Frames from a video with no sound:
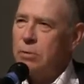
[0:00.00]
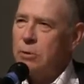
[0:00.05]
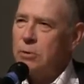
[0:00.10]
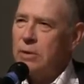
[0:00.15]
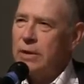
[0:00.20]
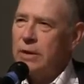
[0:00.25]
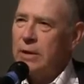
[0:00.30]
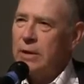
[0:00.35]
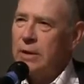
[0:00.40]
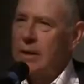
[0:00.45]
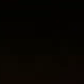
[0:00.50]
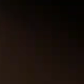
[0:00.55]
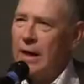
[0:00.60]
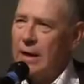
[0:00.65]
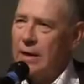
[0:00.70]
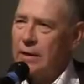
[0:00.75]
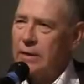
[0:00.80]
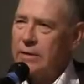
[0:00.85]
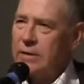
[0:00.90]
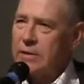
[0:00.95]
billion
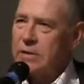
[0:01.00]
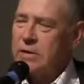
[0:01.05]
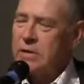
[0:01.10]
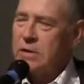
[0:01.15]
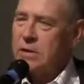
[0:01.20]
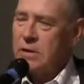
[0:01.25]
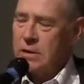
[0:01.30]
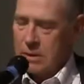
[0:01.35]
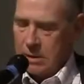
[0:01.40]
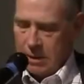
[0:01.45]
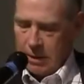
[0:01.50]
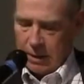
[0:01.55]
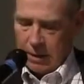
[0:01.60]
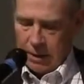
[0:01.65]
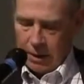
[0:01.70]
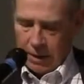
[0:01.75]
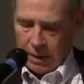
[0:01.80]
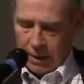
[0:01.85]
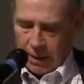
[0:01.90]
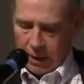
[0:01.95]
gallons.
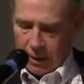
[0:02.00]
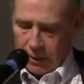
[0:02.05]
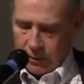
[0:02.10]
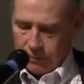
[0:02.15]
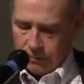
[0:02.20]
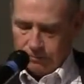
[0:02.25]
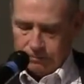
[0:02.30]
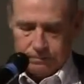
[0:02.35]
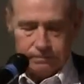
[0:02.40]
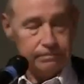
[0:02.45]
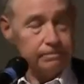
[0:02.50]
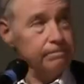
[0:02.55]
Now,